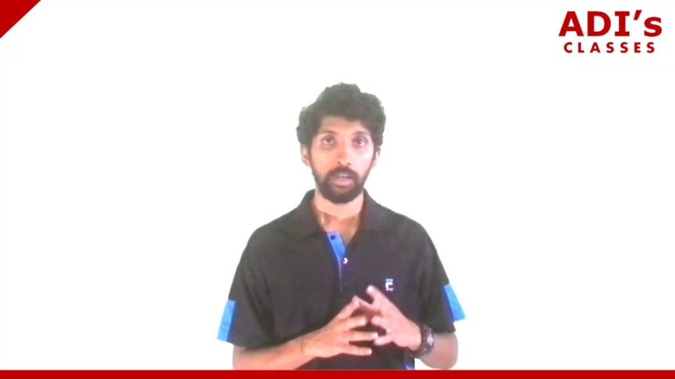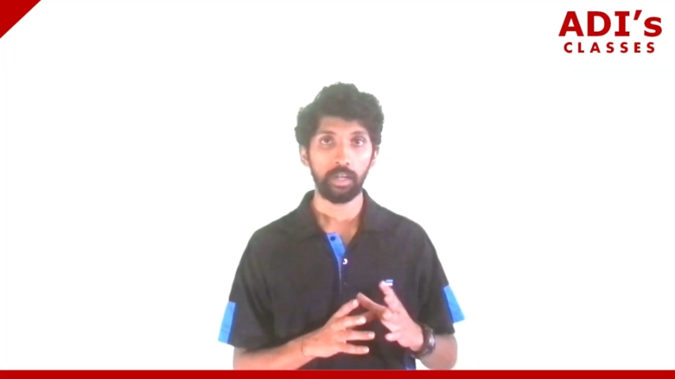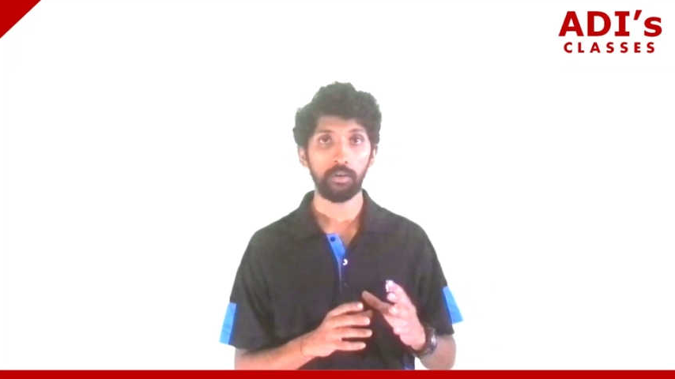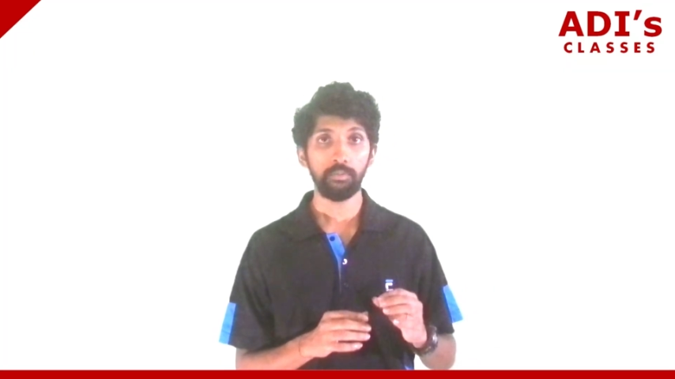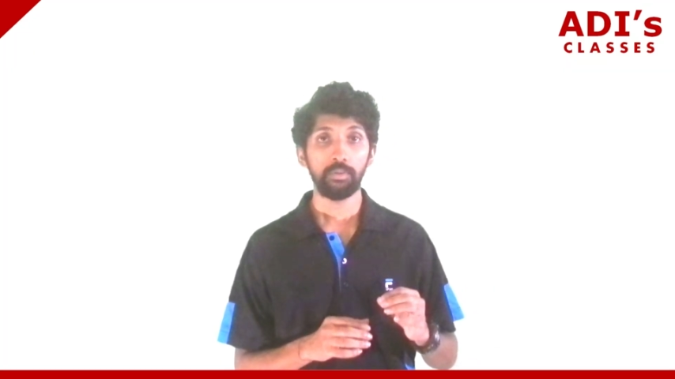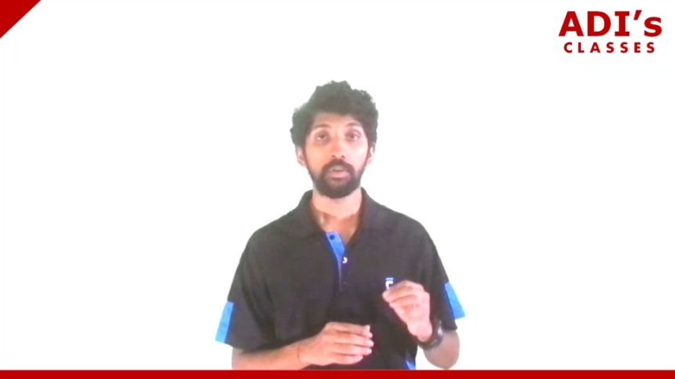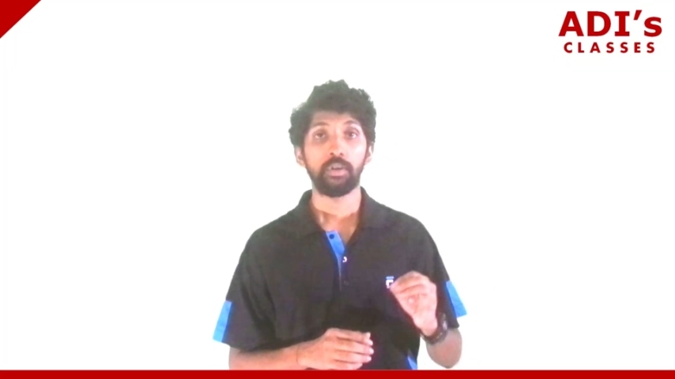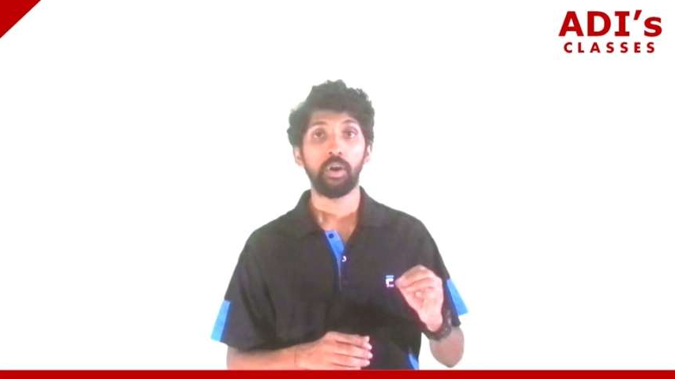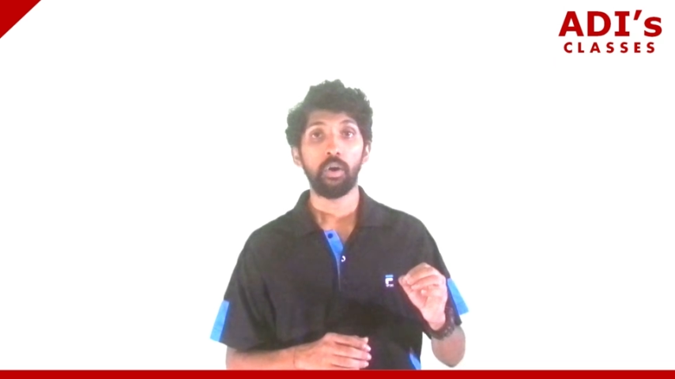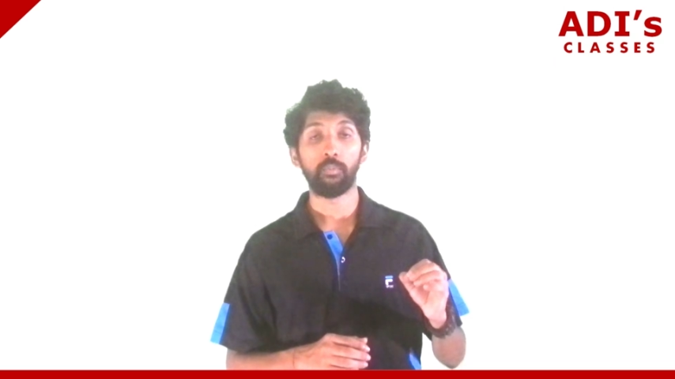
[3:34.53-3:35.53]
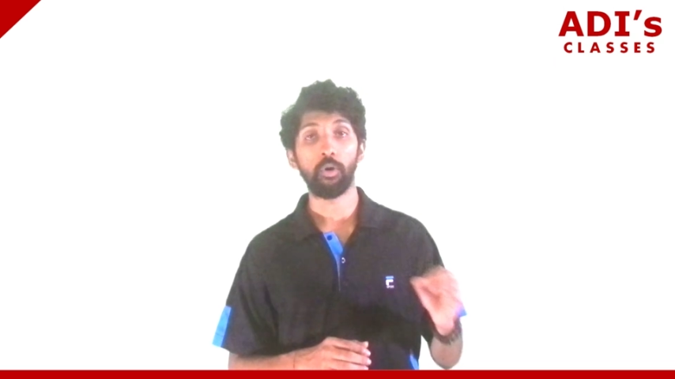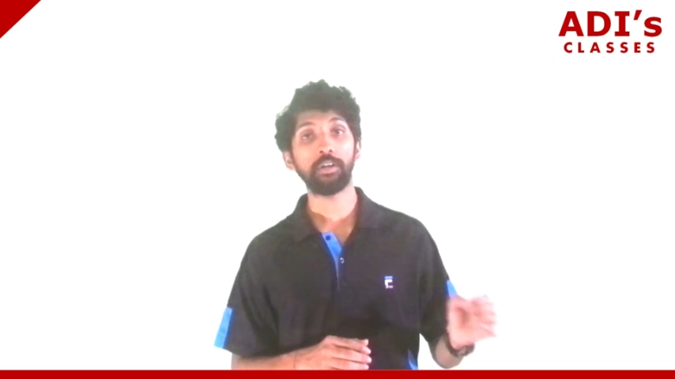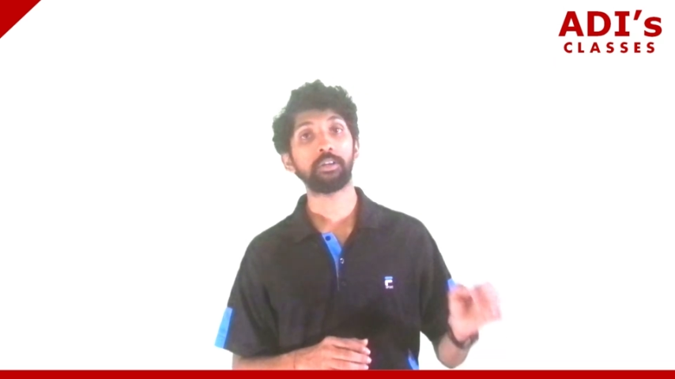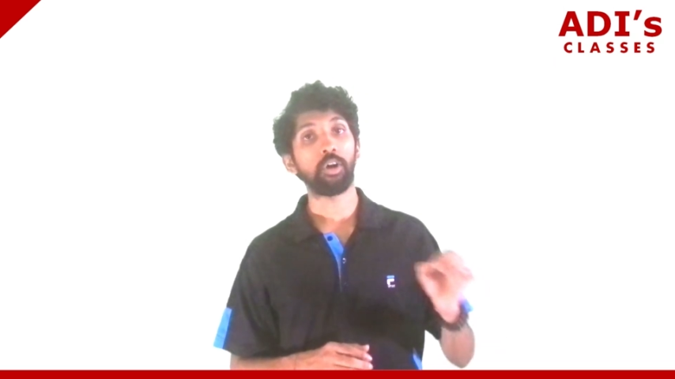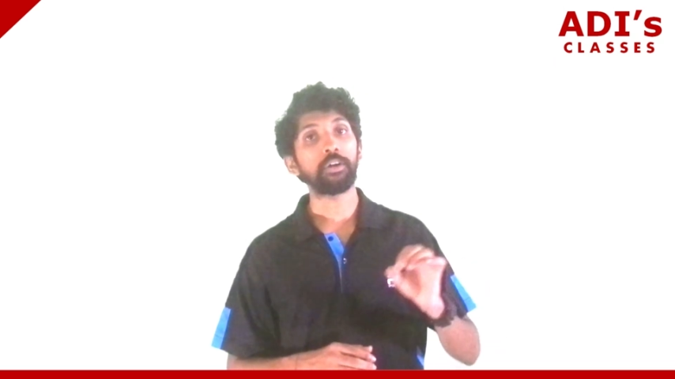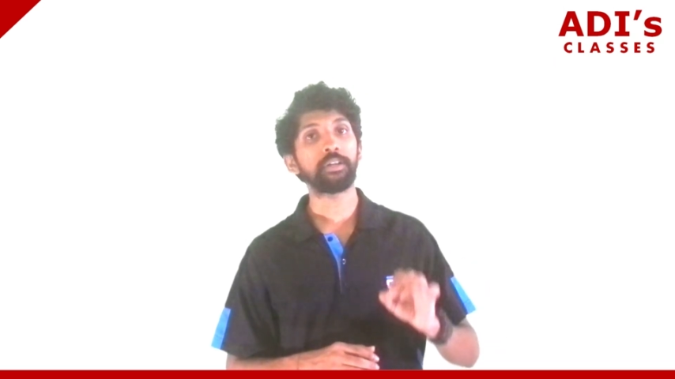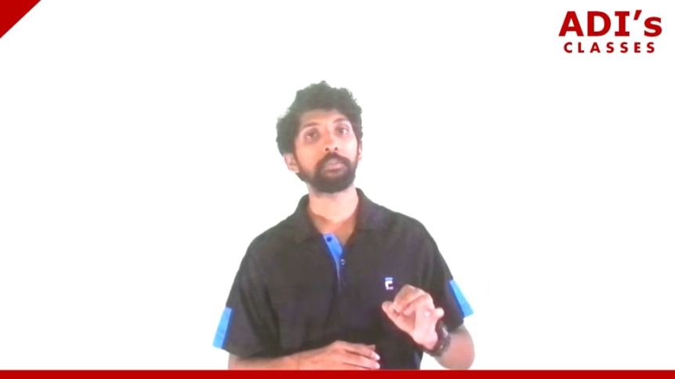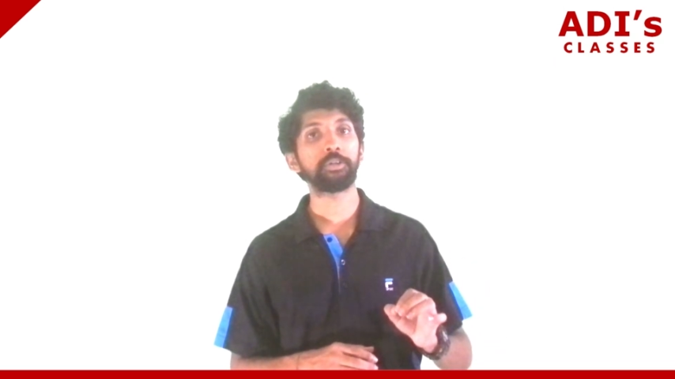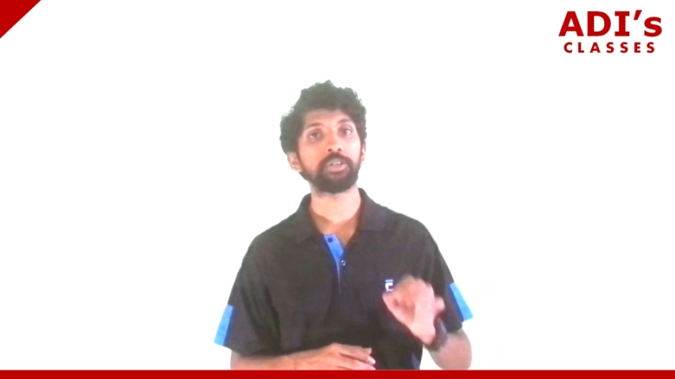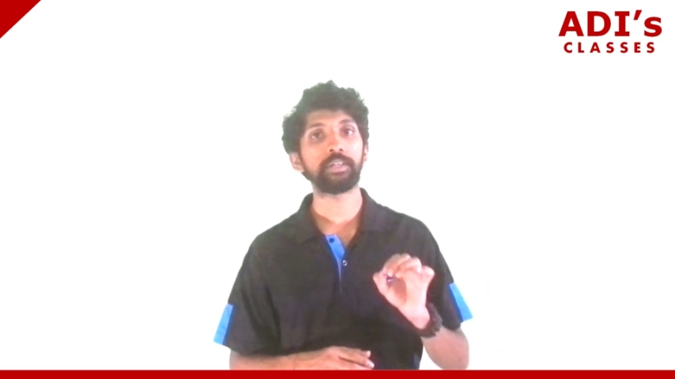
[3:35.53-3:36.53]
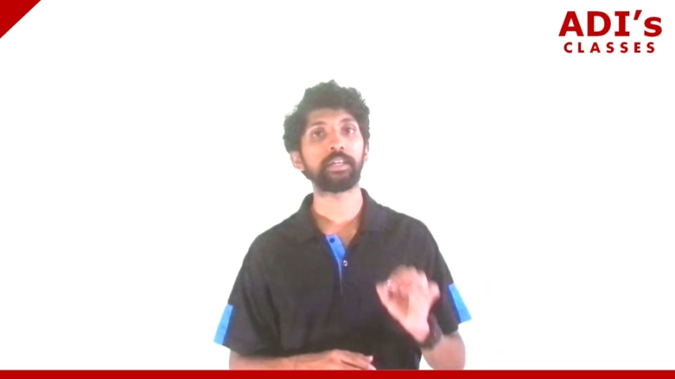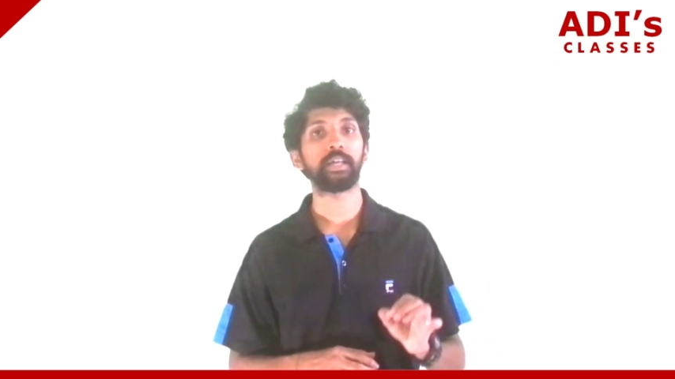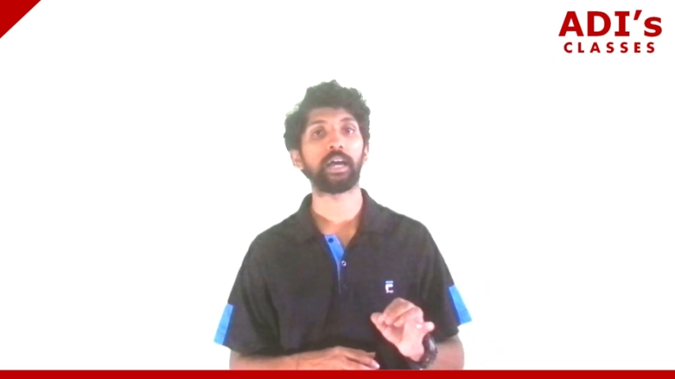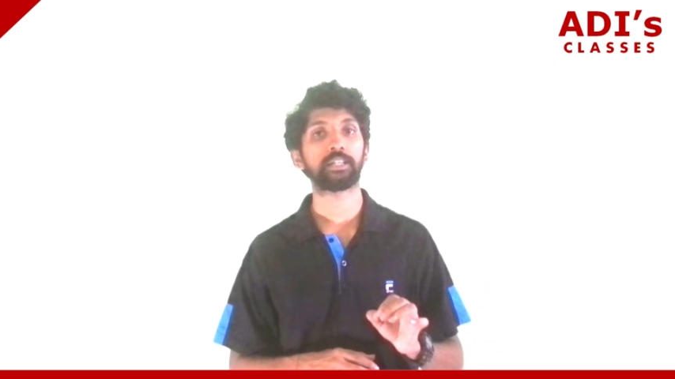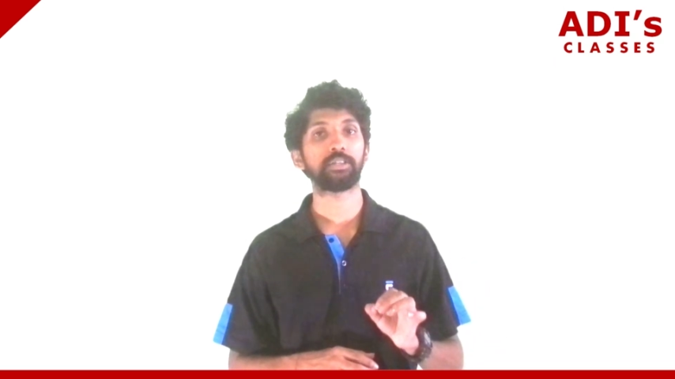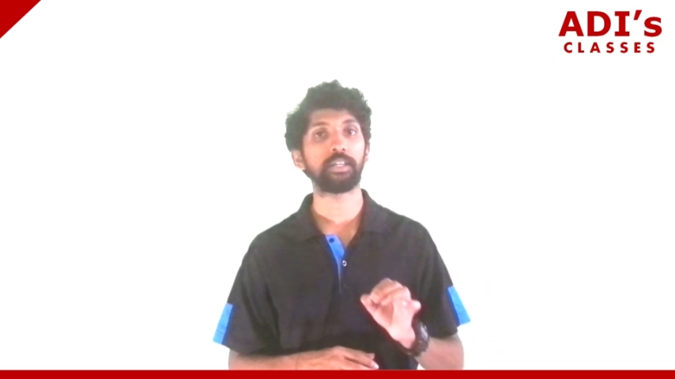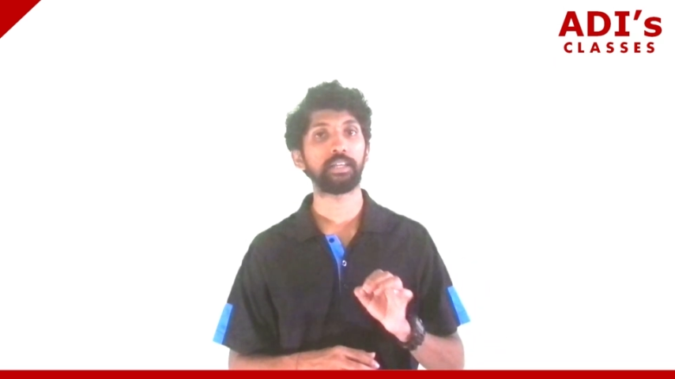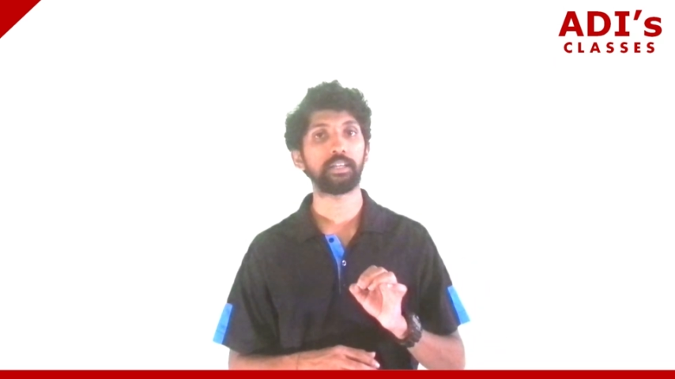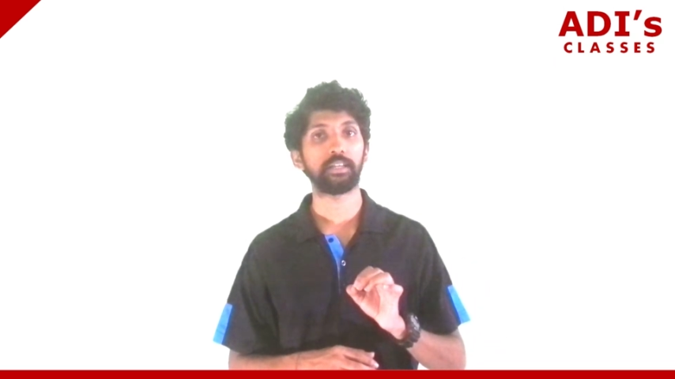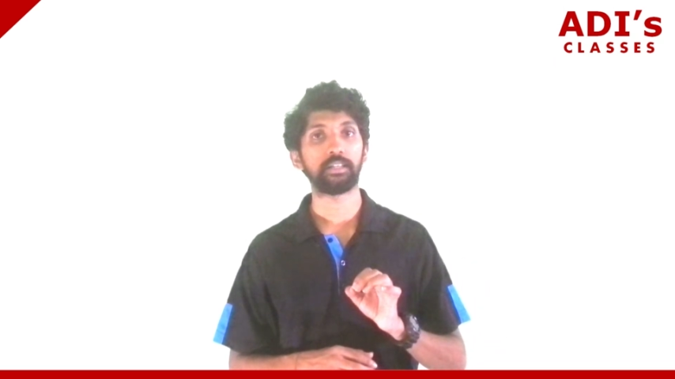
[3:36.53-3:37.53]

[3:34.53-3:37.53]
Now what contribution did actually